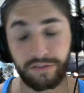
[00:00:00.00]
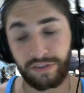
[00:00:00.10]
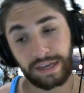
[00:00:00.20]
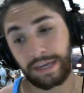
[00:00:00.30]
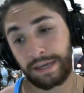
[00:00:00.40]

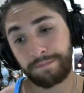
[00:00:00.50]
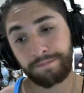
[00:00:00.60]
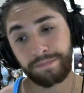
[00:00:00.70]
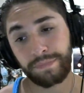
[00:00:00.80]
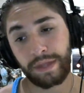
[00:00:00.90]
the
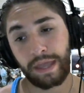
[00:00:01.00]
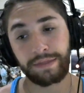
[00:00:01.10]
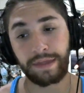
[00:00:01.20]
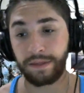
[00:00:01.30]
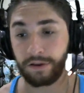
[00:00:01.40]
king,
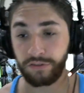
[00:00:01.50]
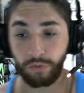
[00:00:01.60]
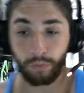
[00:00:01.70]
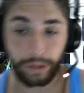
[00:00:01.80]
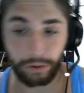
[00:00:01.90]
and then there's the
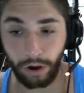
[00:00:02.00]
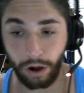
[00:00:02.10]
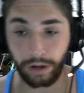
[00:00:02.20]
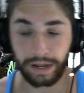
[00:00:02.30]
royal guard,